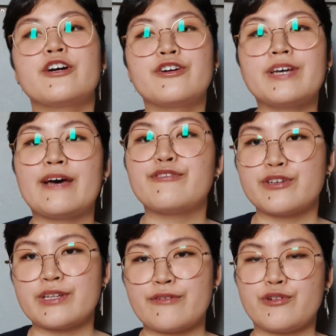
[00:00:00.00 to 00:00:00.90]
Good
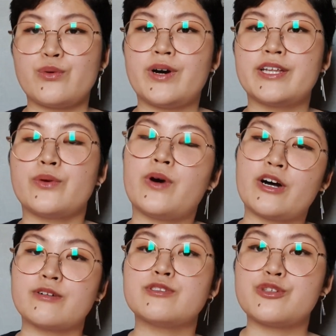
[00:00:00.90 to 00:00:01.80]
afternoon everyone and
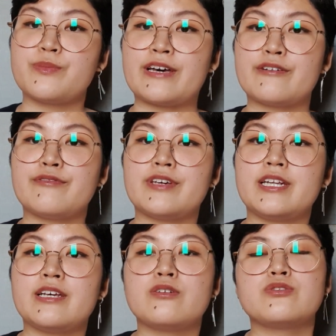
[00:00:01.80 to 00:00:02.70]
welcome to my video.